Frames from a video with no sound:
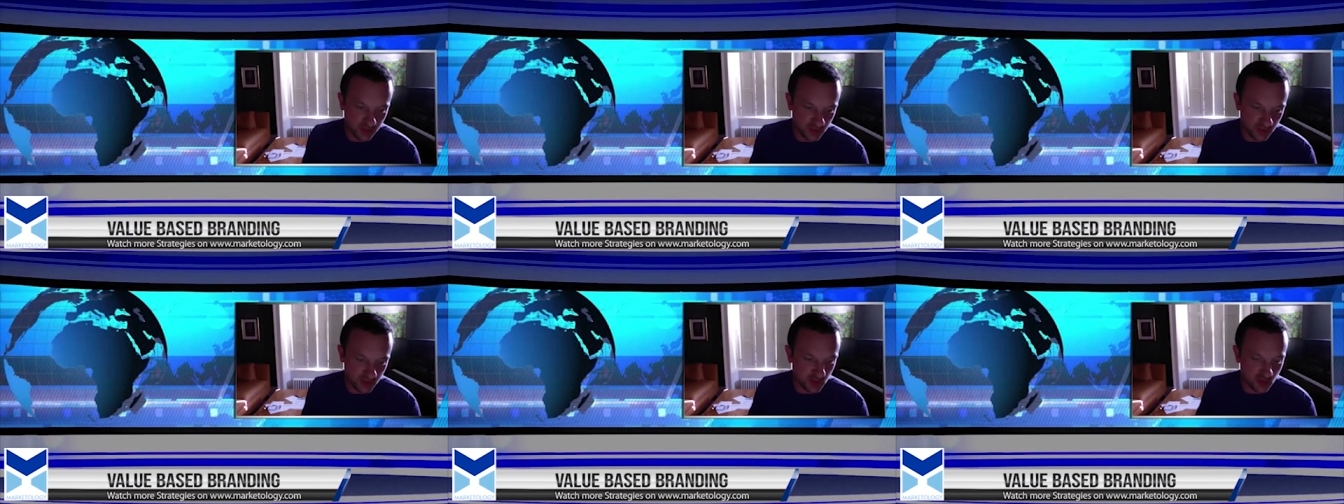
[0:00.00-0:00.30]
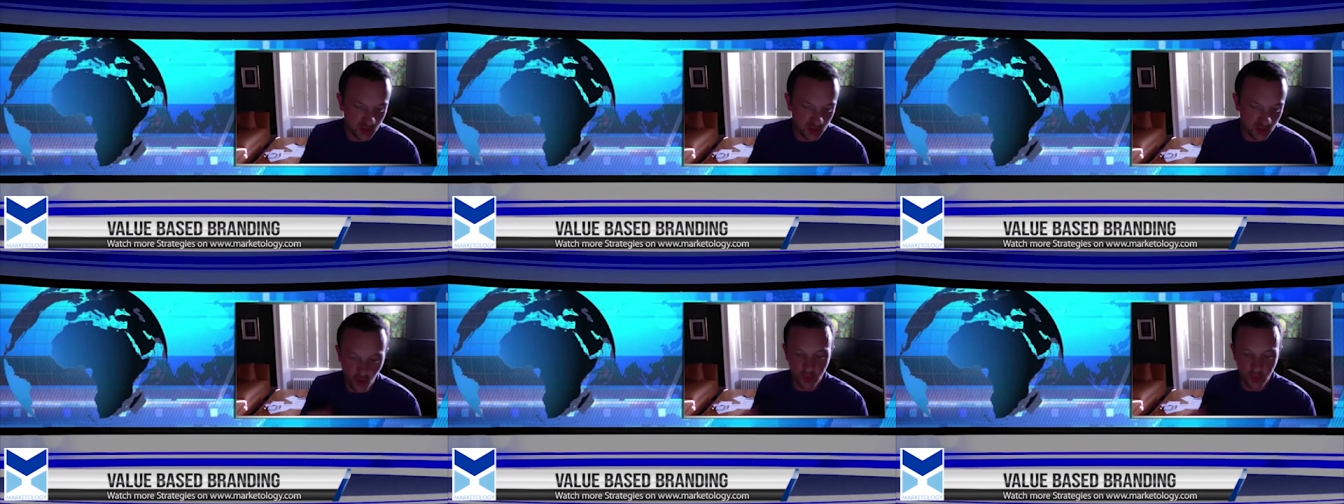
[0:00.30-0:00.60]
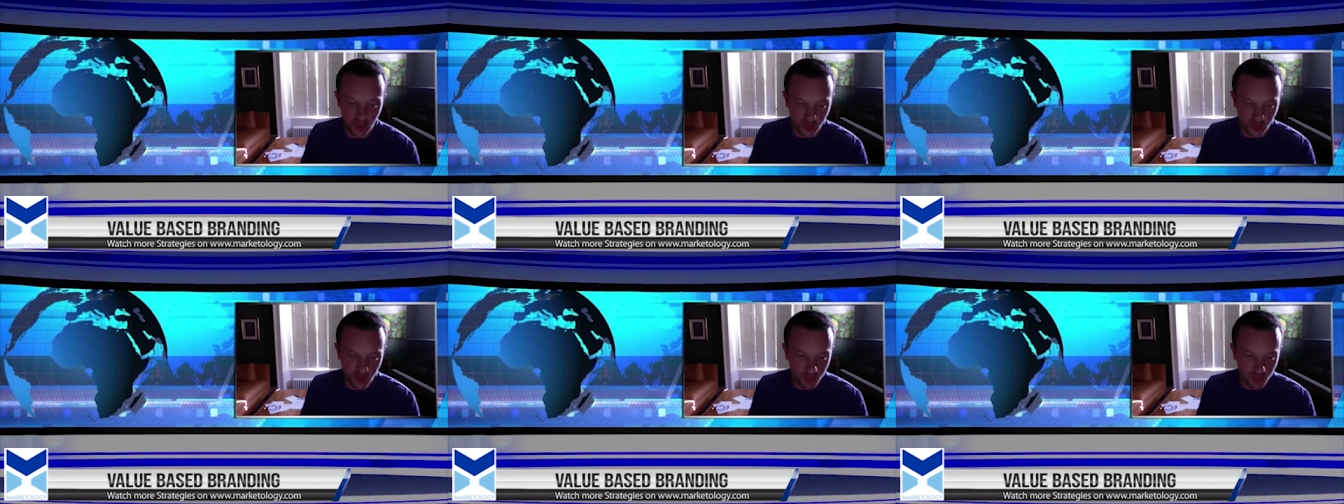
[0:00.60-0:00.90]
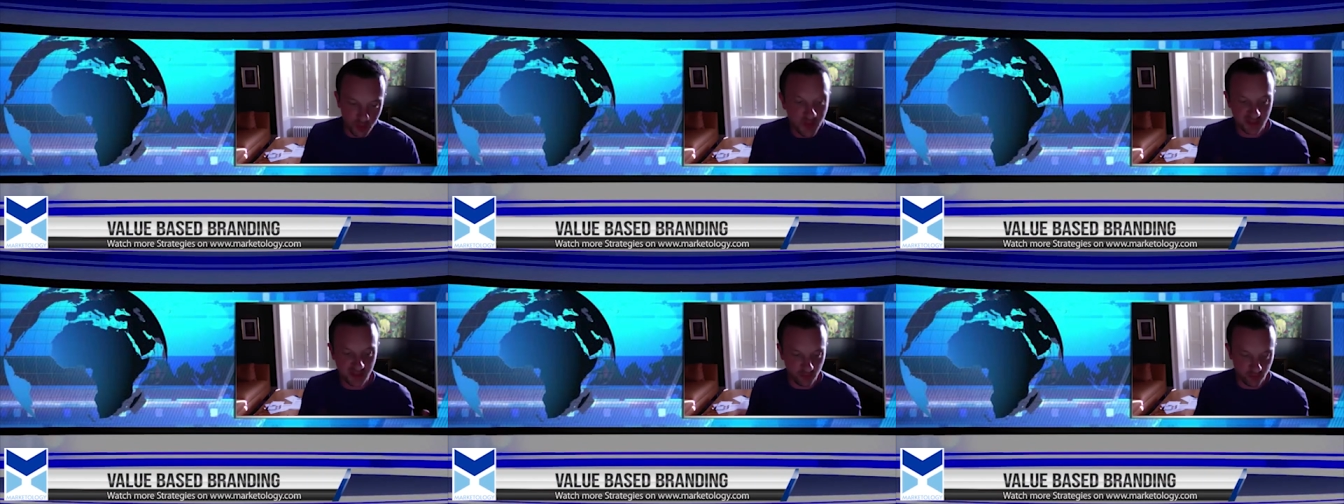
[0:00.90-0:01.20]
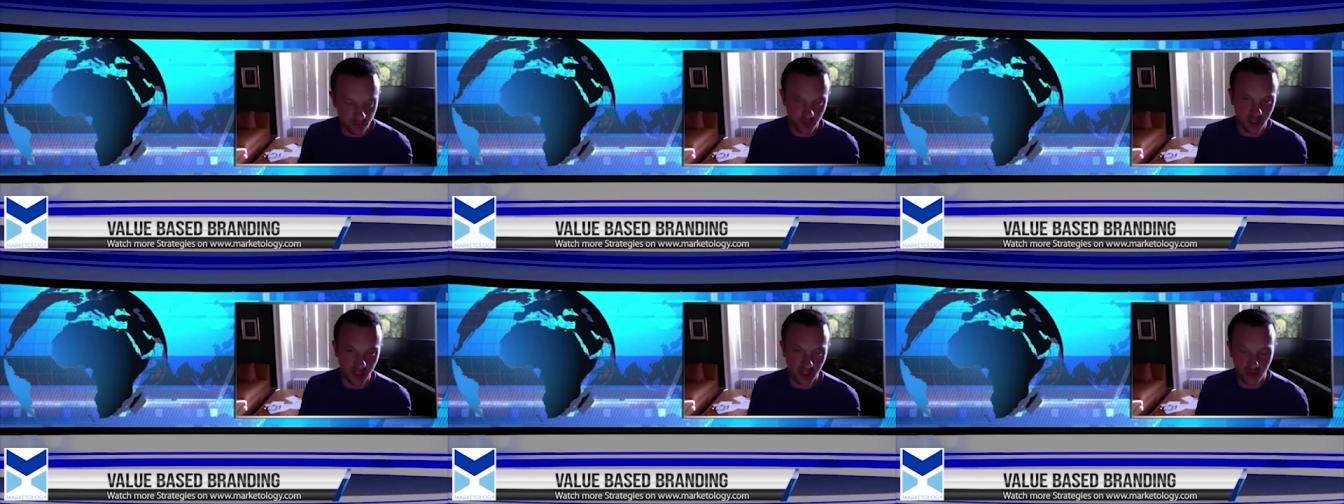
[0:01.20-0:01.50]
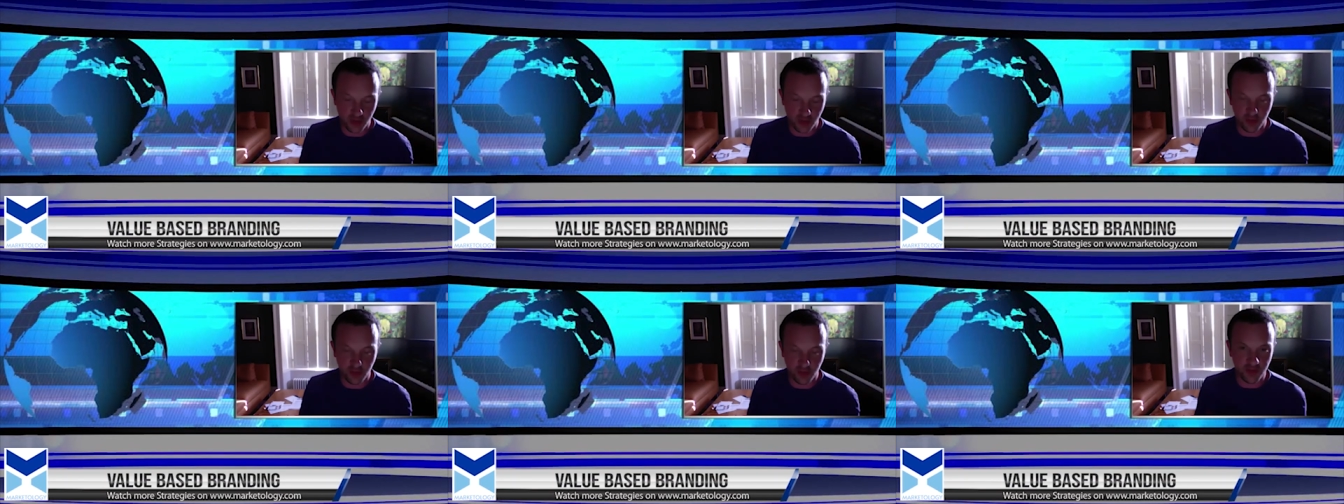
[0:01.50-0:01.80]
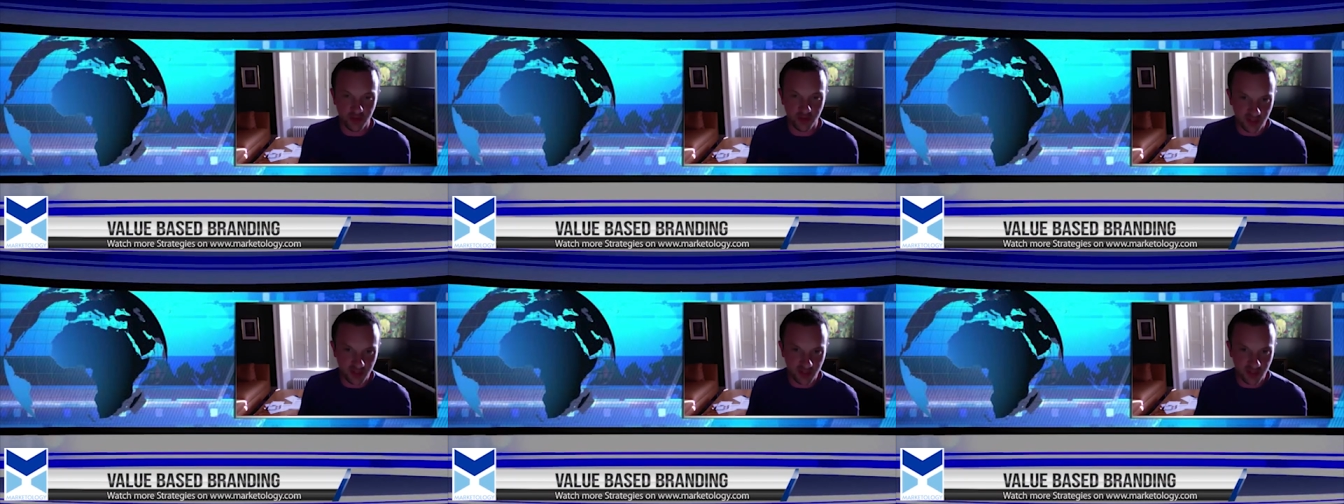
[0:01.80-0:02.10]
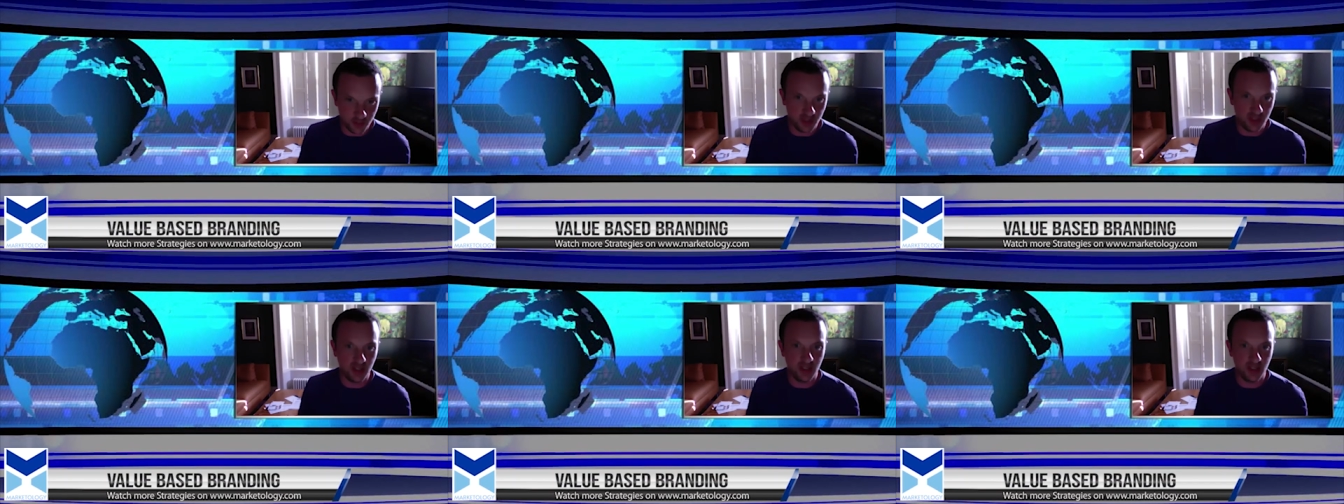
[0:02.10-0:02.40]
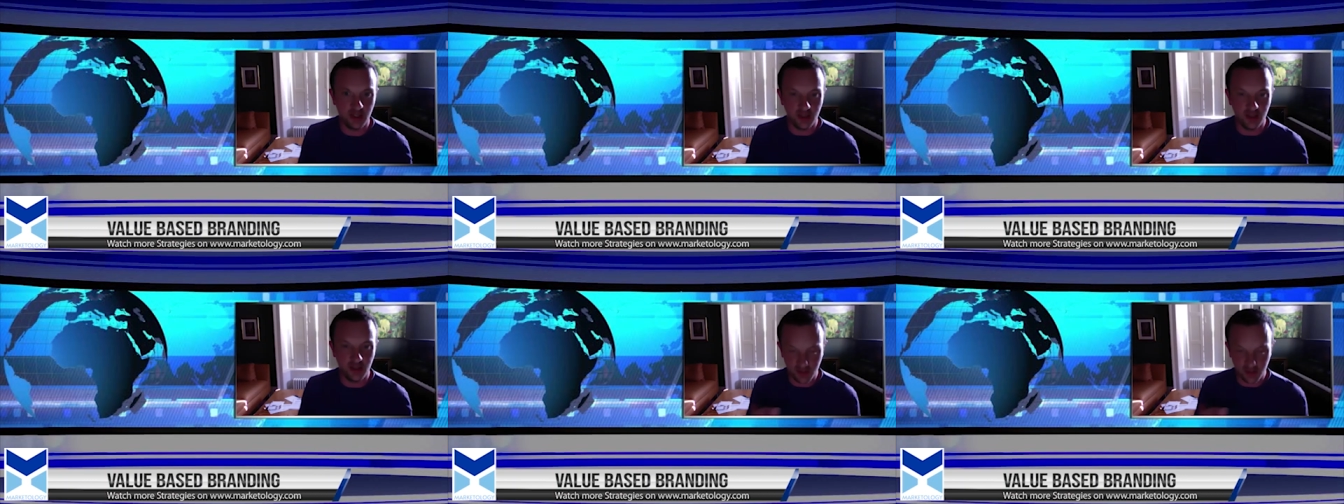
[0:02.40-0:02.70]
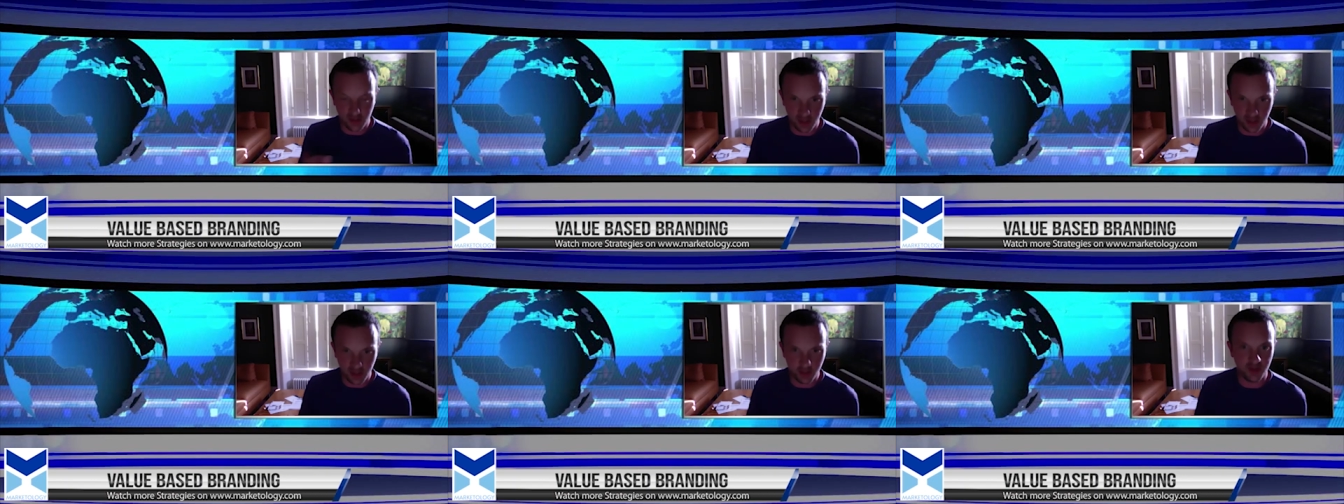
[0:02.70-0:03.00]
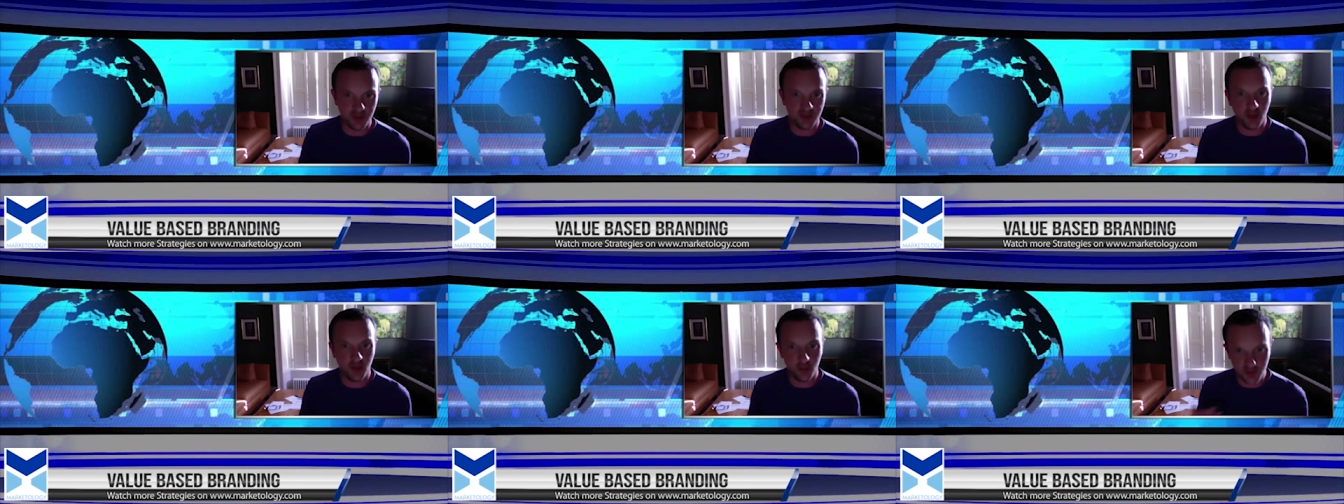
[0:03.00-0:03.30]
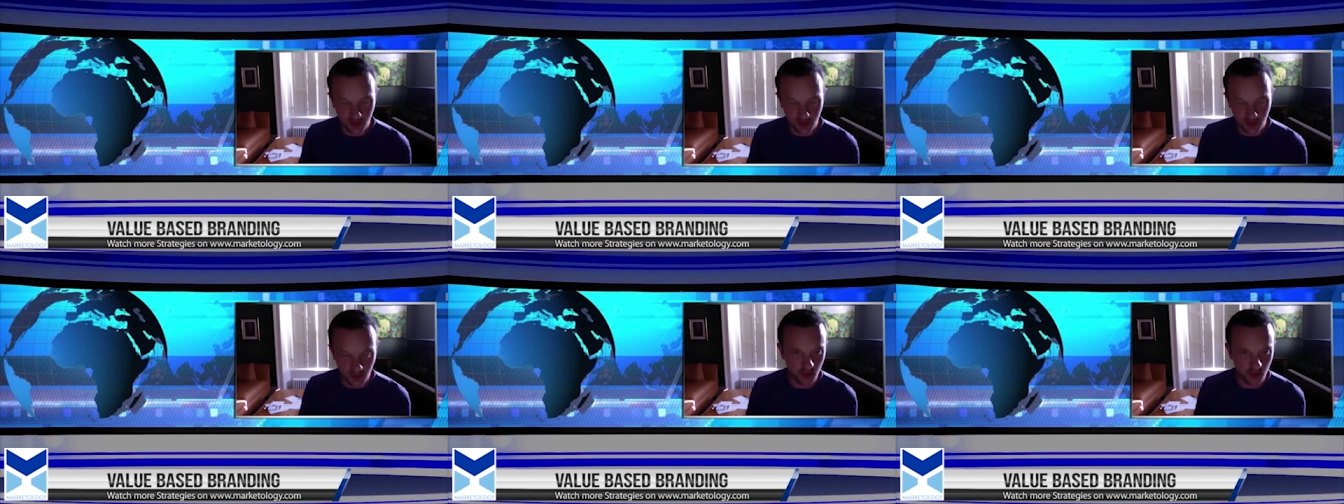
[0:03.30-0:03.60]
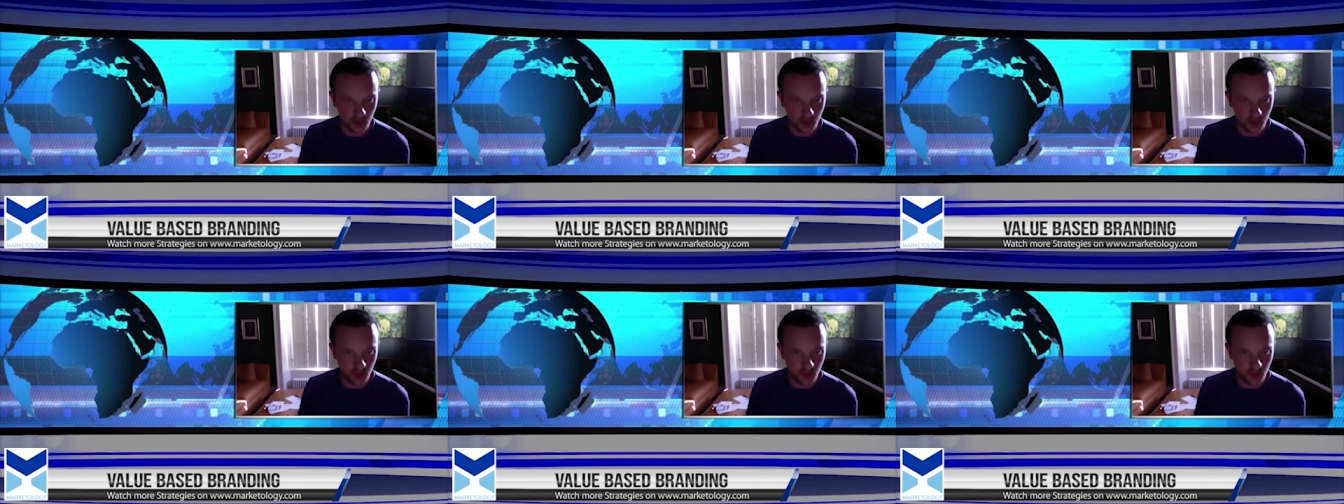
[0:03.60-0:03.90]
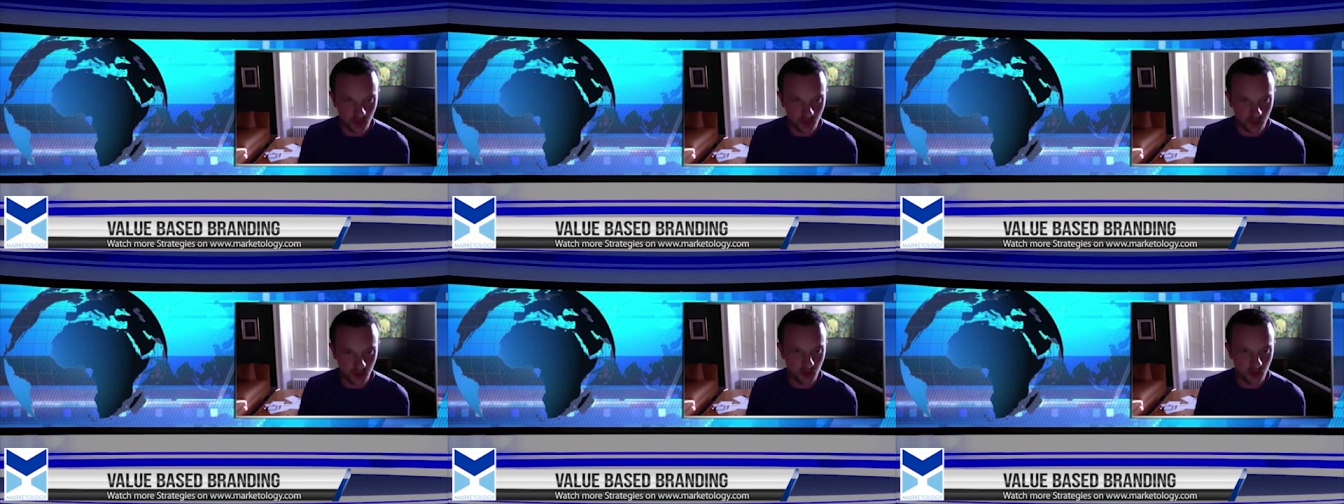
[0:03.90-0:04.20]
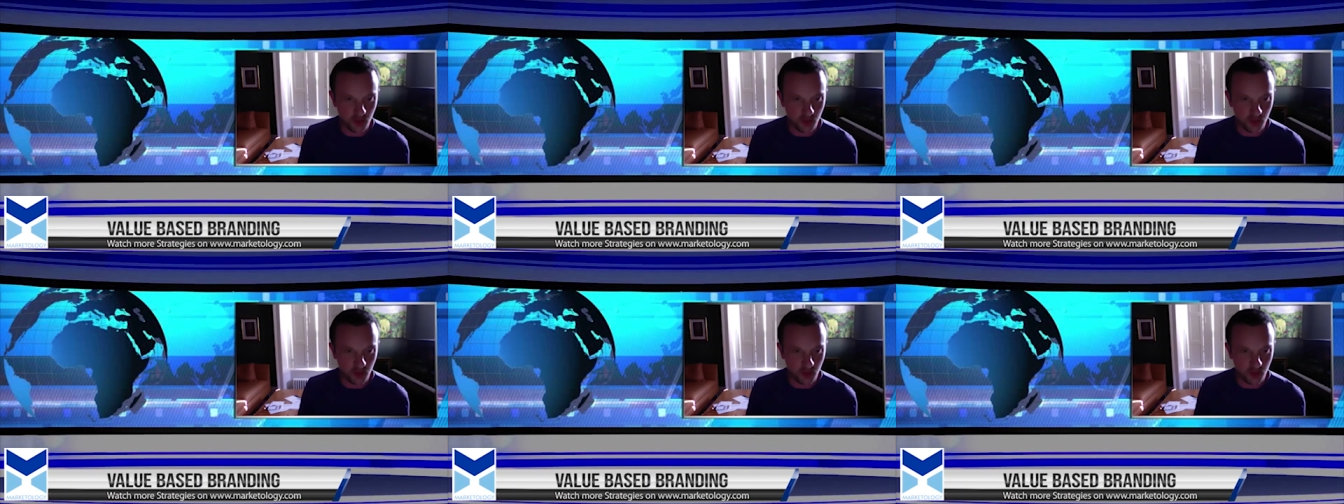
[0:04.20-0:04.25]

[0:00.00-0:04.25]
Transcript: there's so much misinformation around CBD, cannabis, how it's used. Is it